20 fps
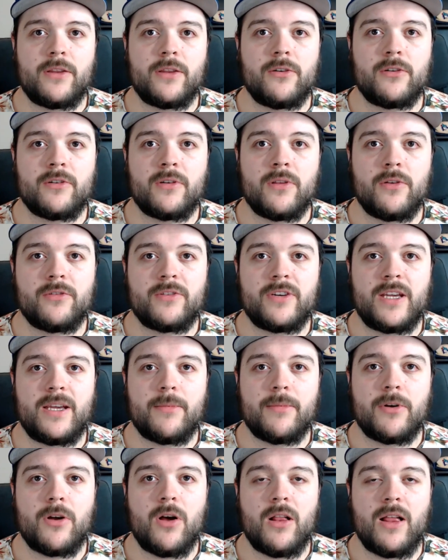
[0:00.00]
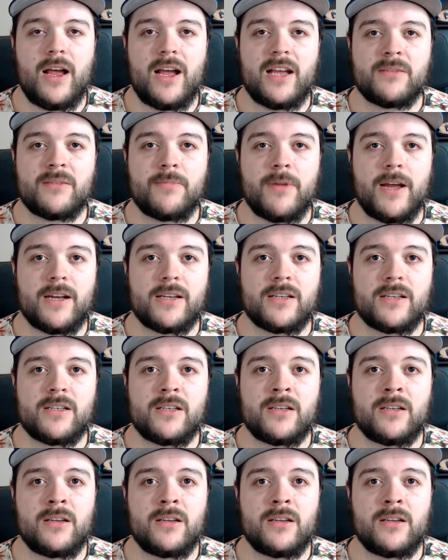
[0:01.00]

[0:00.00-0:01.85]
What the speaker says: their team in all aspects,